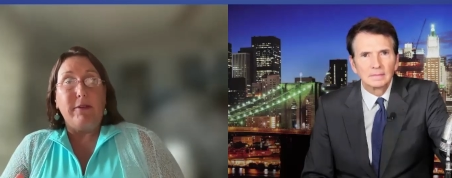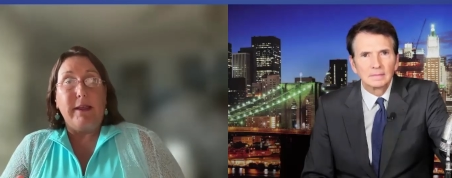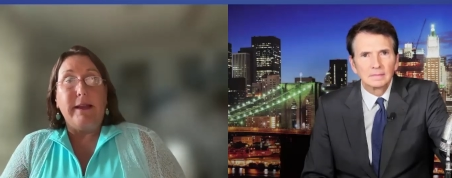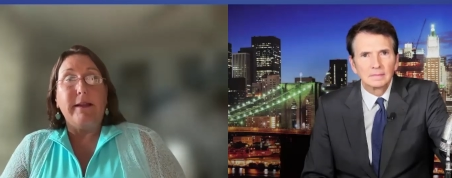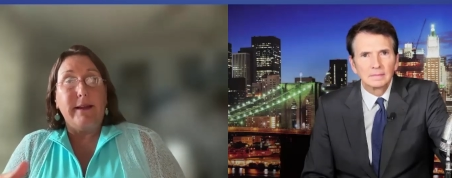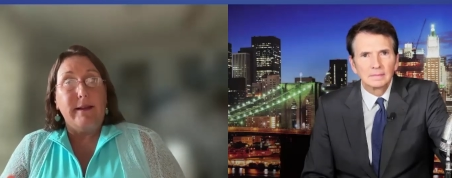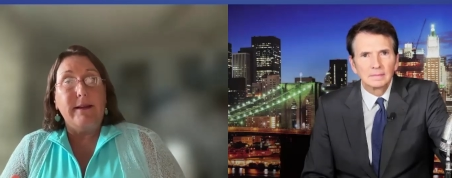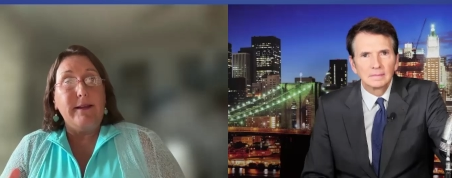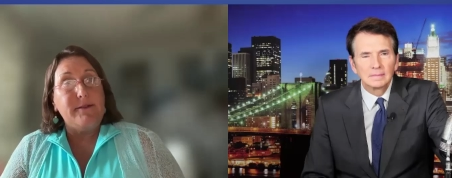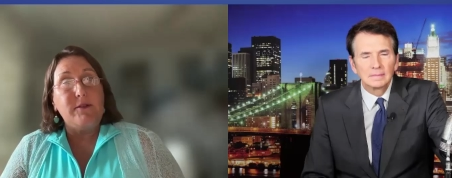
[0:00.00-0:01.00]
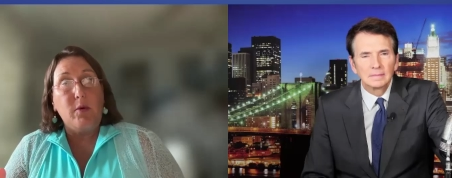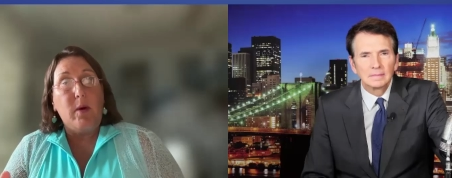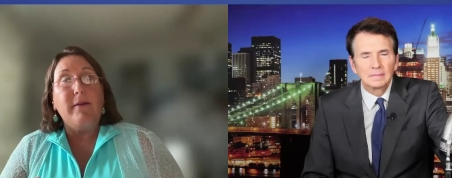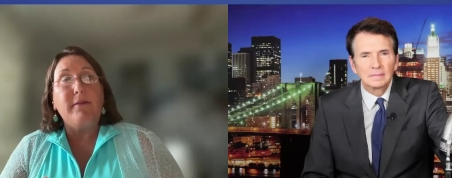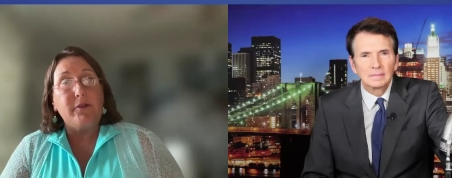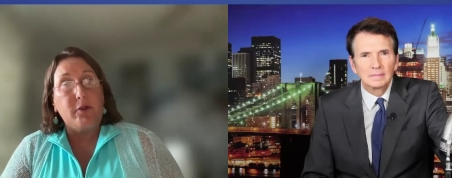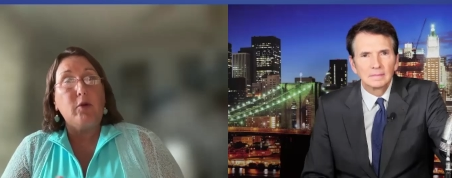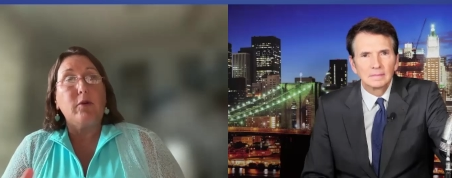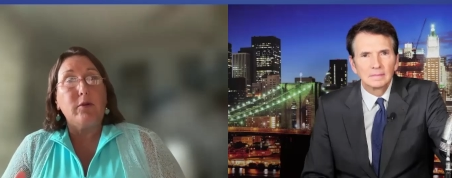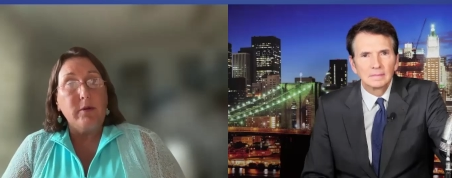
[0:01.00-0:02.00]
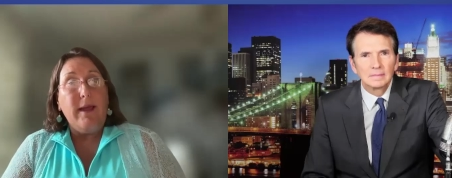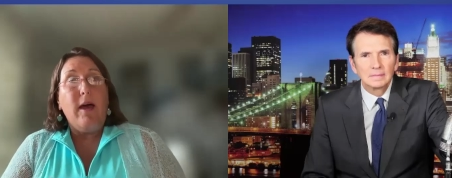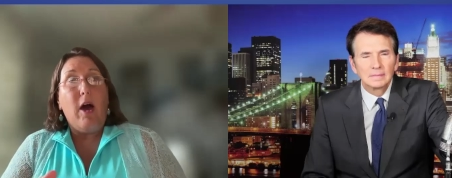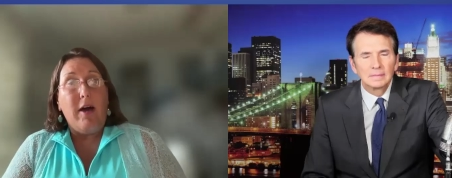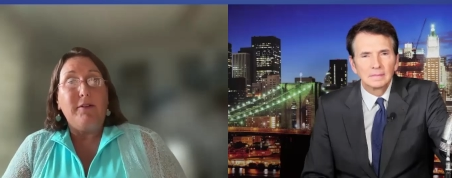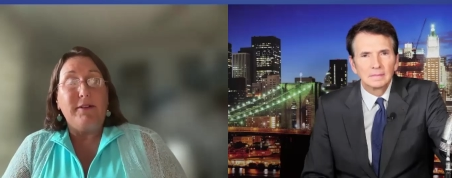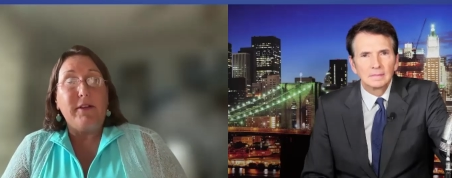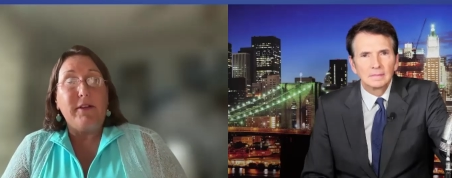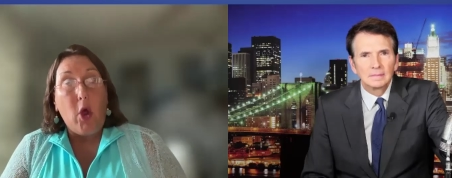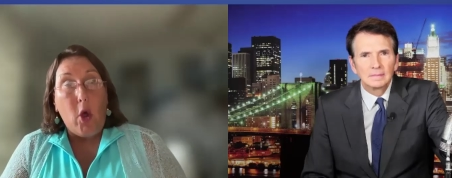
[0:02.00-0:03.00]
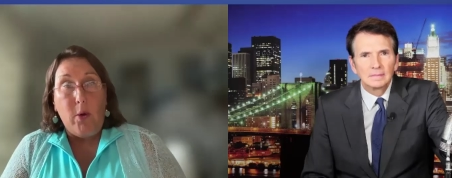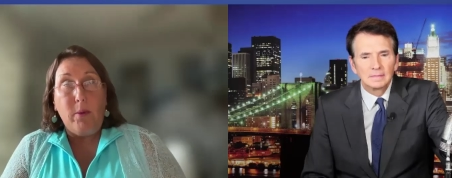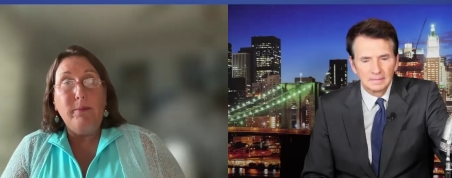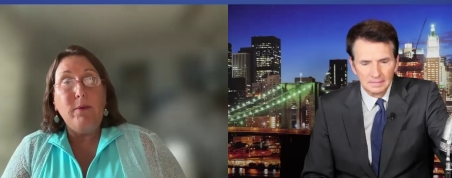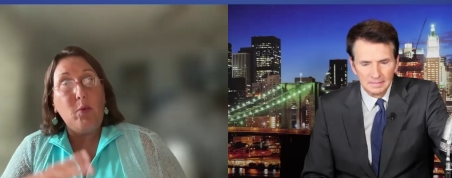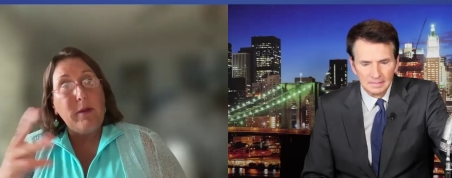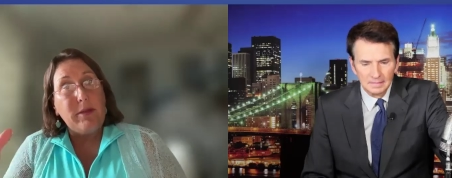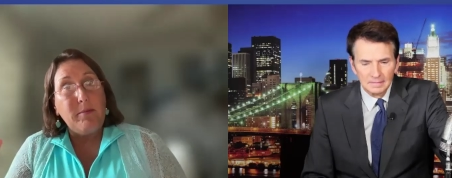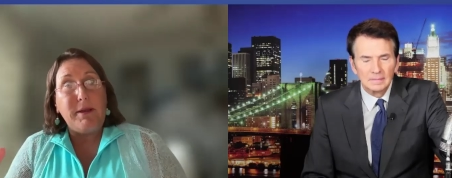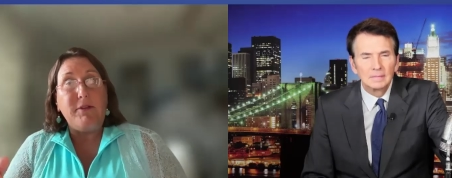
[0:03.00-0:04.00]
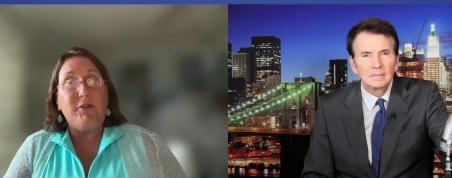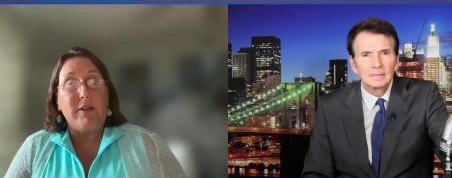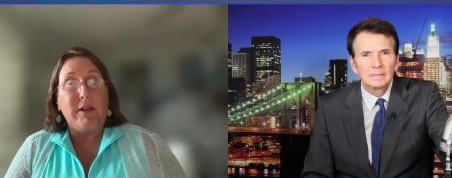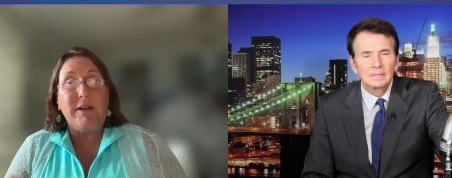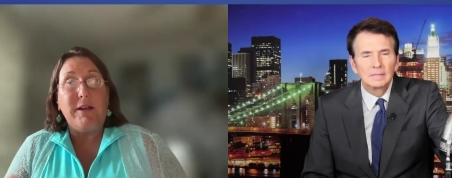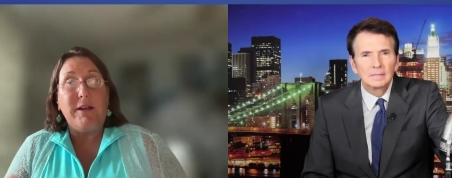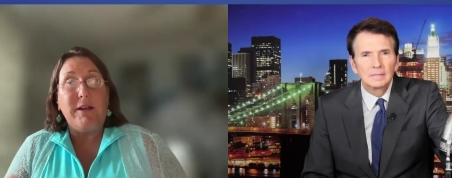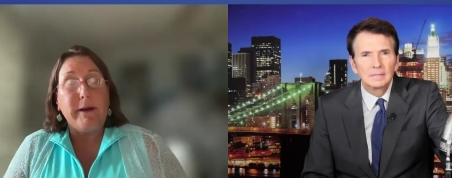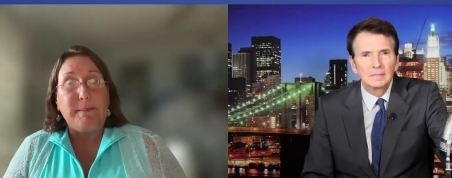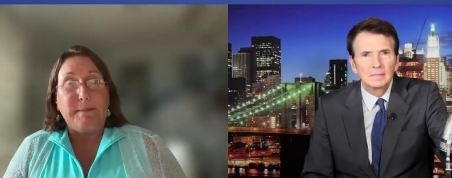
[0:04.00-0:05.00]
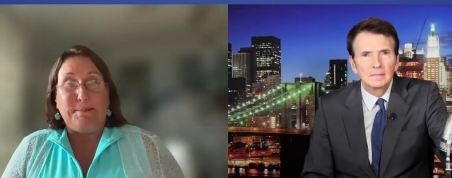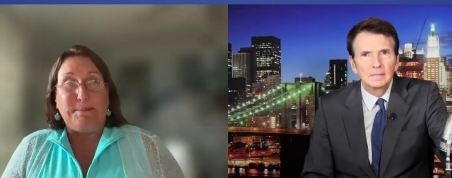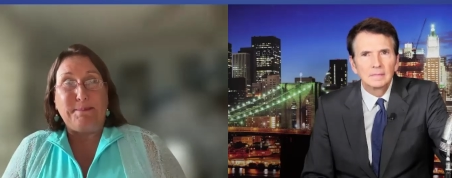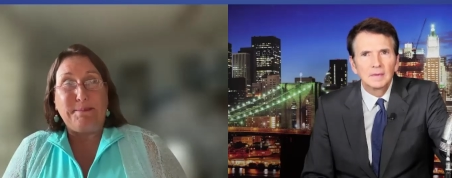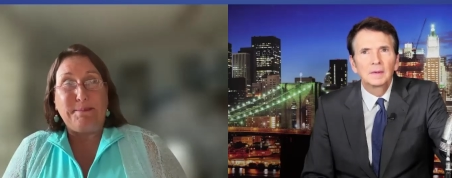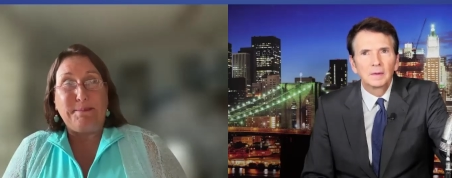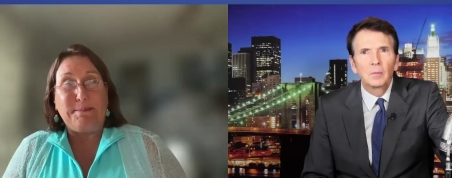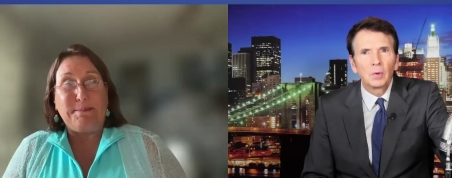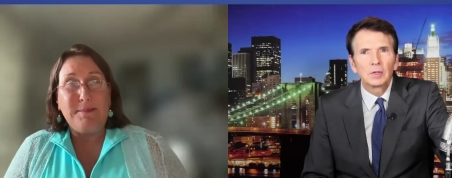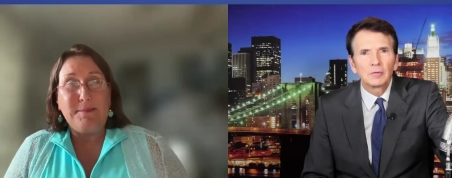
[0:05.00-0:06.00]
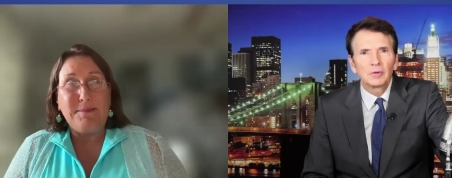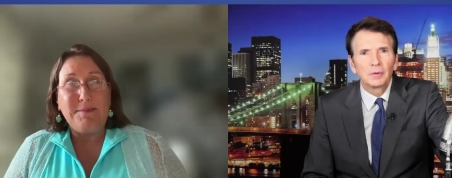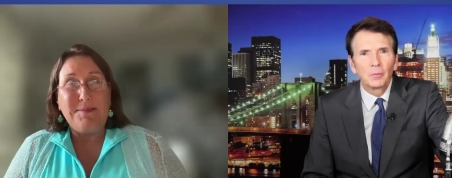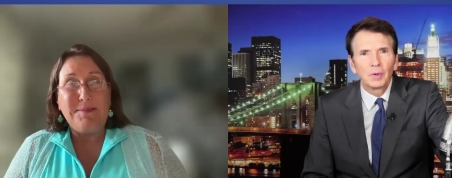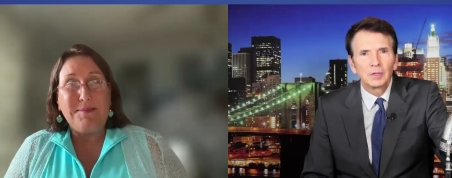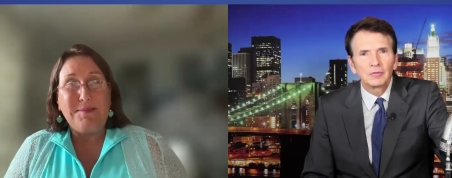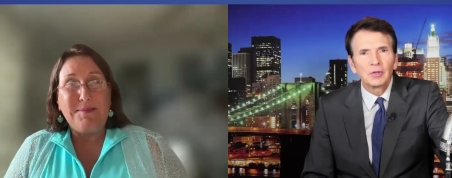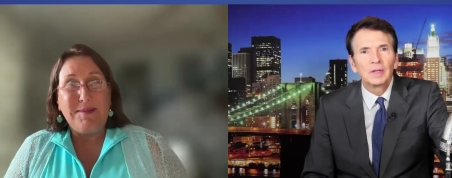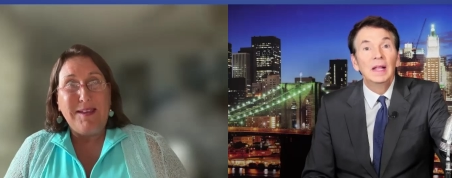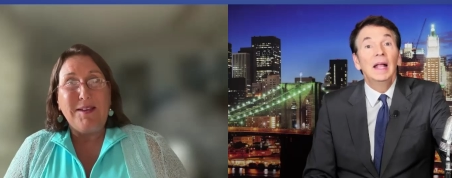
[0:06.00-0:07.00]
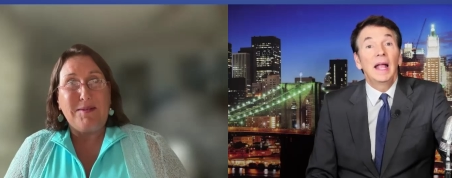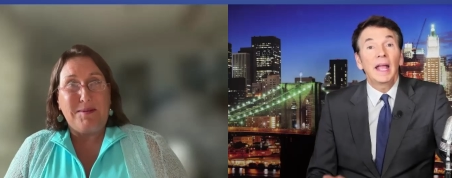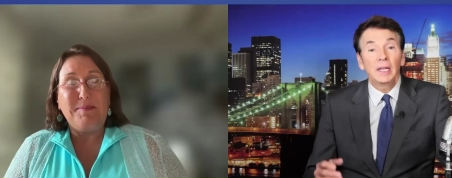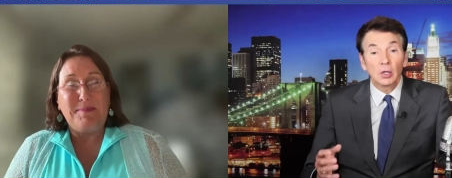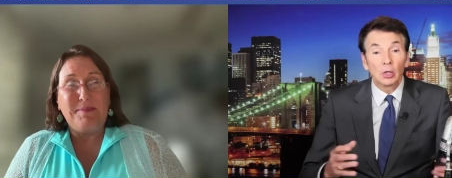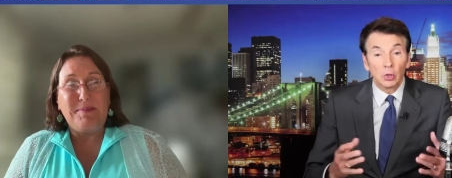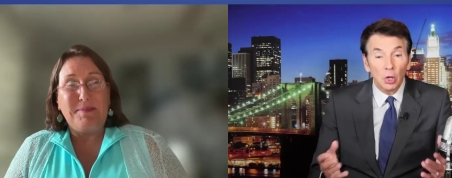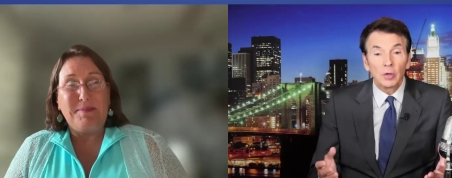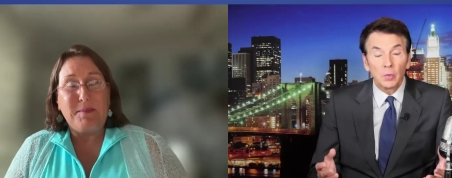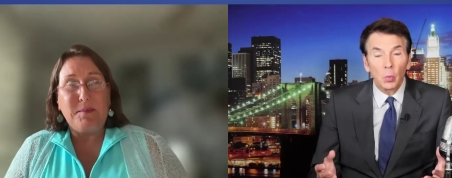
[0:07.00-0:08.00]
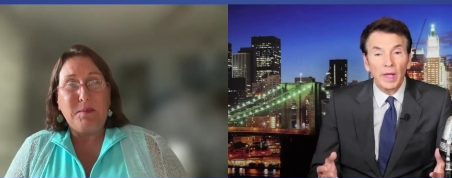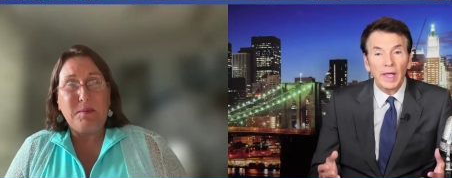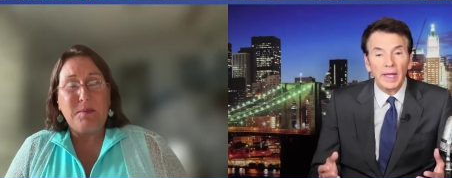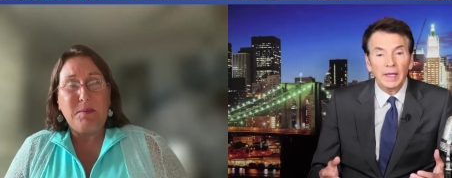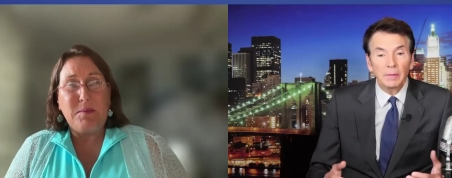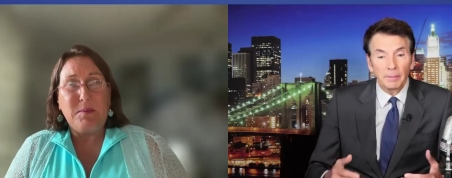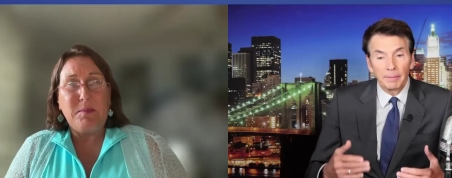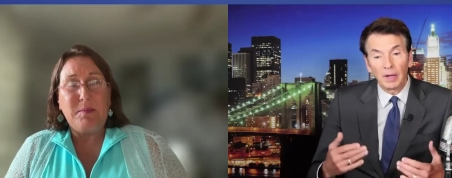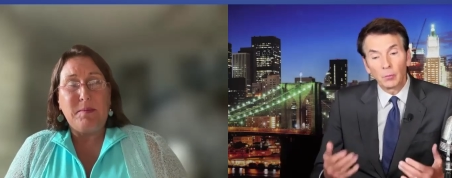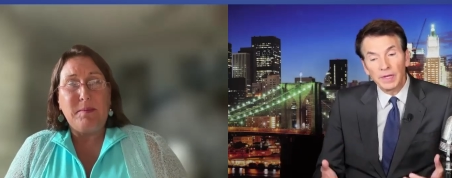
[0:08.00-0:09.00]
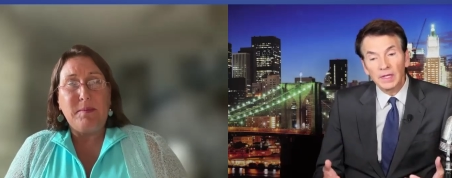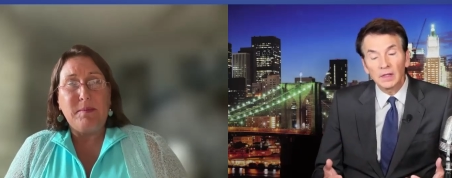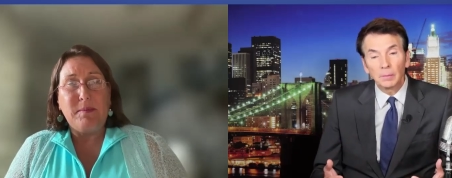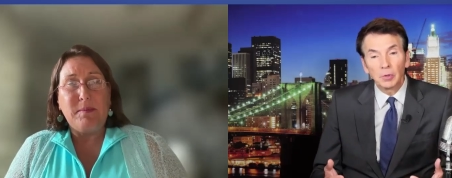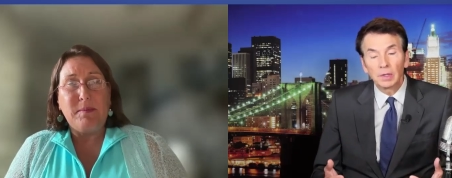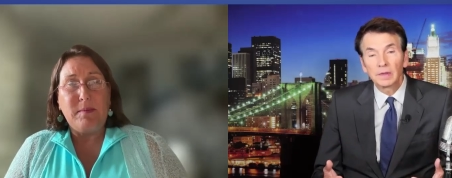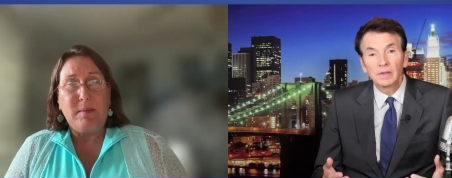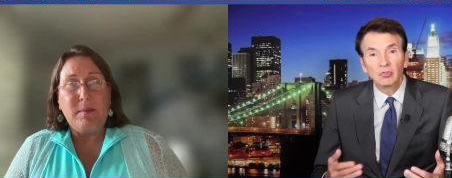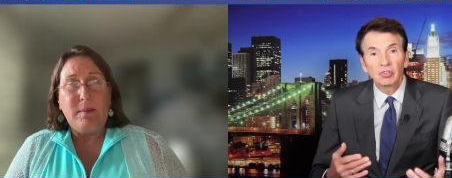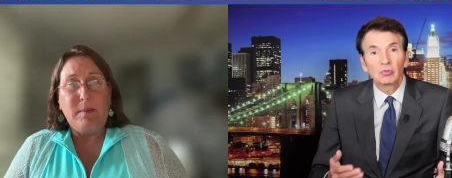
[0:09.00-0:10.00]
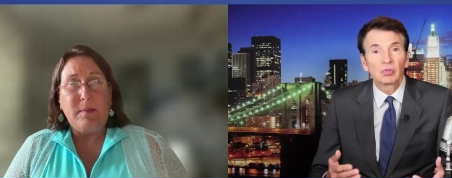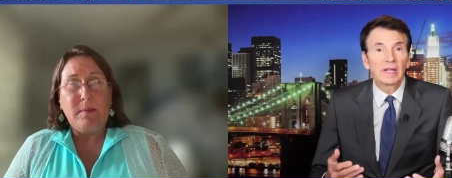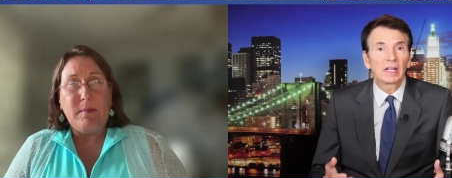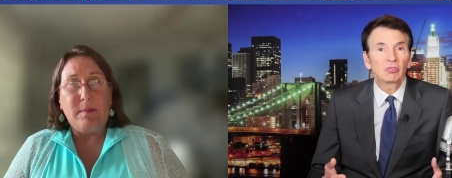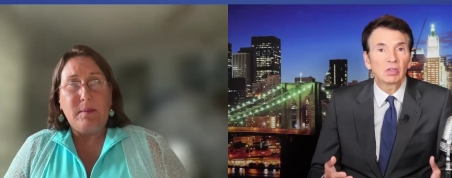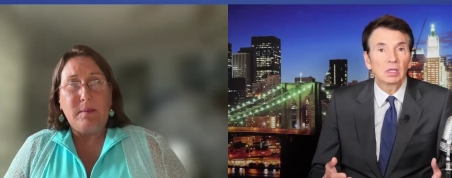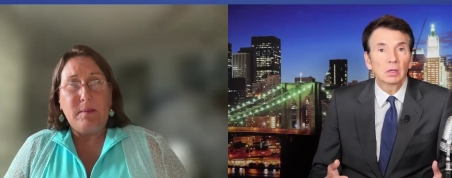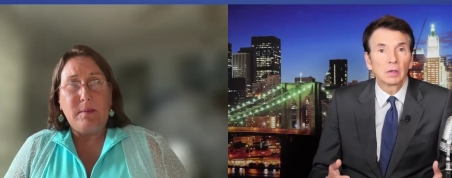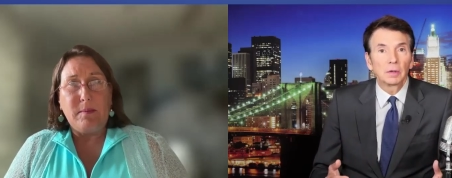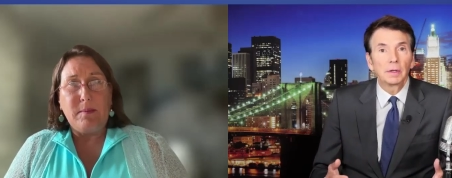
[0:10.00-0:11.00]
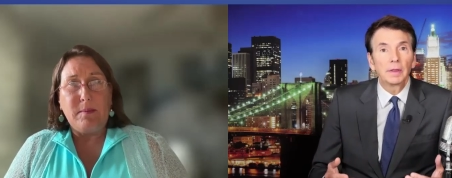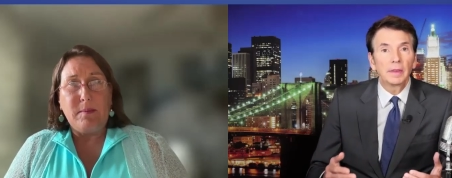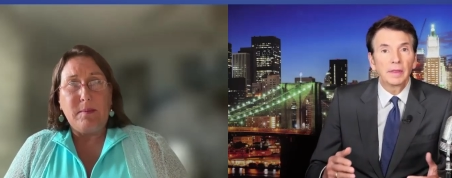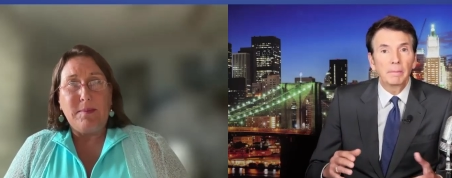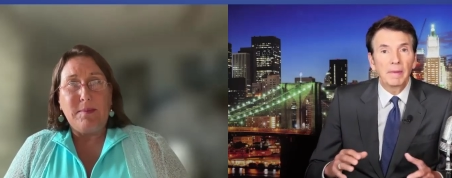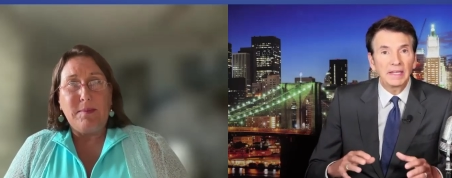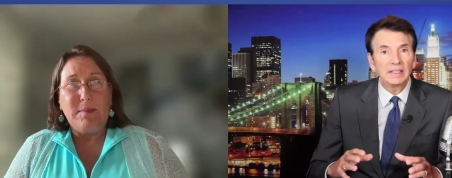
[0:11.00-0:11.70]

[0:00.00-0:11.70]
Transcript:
Speaker 1: landed in his new office, her office at home with a beach scene in Florida.
Speaker 2: Wonderful, wonderful. Yes. And along the way, by reading the book, the children actually learn the many